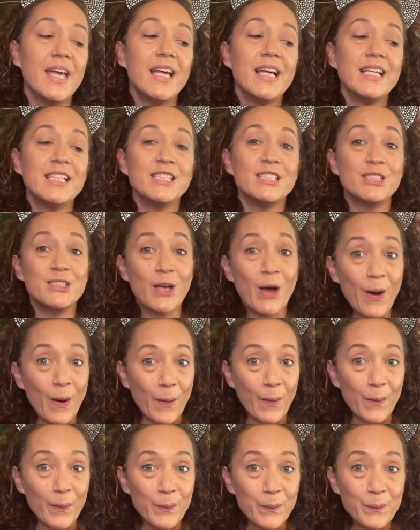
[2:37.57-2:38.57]

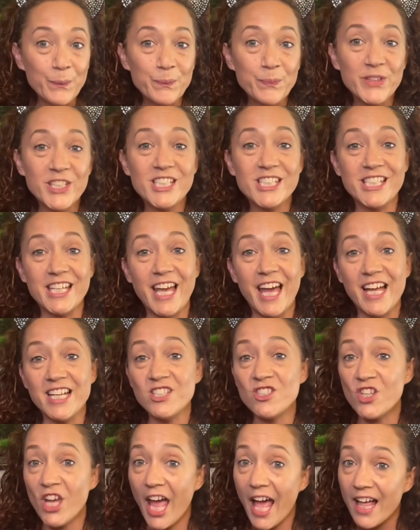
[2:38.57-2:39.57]
So she had
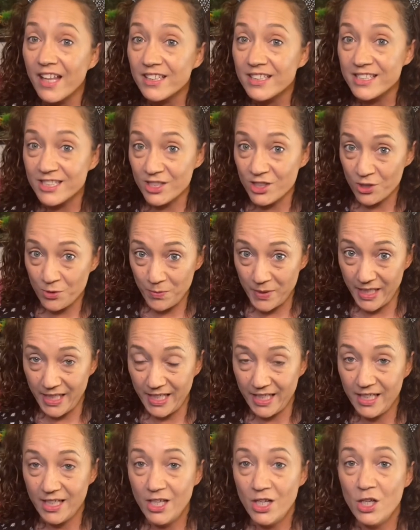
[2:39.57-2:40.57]
challenged me
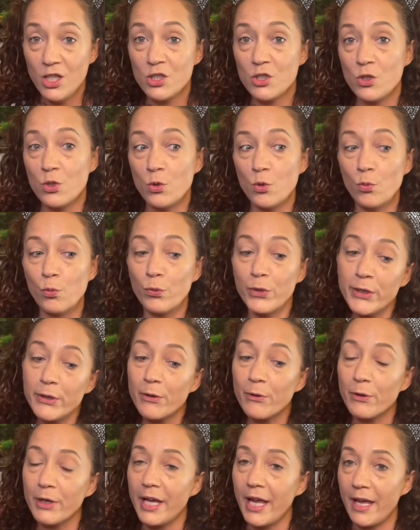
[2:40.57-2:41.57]
to
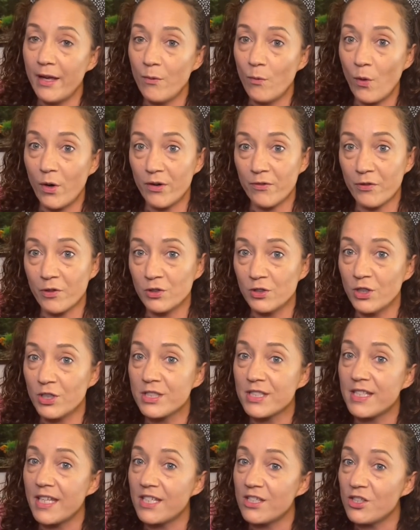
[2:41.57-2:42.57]
recreate one of her looks
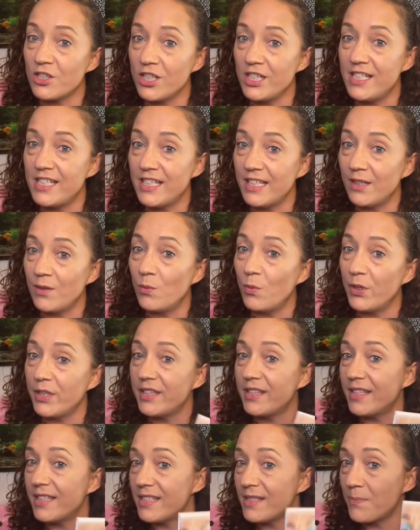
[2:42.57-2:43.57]
that she did with
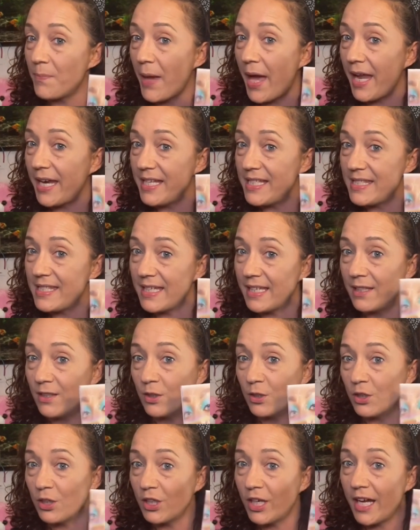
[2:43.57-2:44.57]
this Maddie
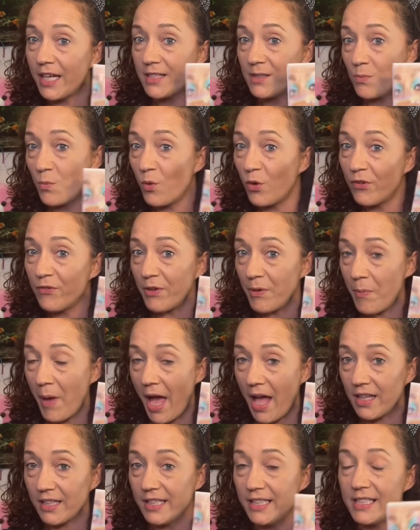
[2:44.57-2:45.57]
Ziegler X Morphe
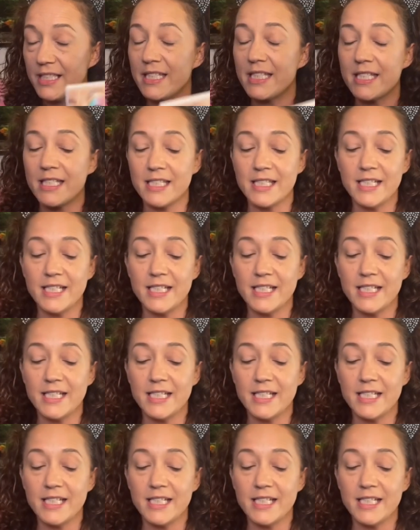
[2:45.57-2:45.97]
palette.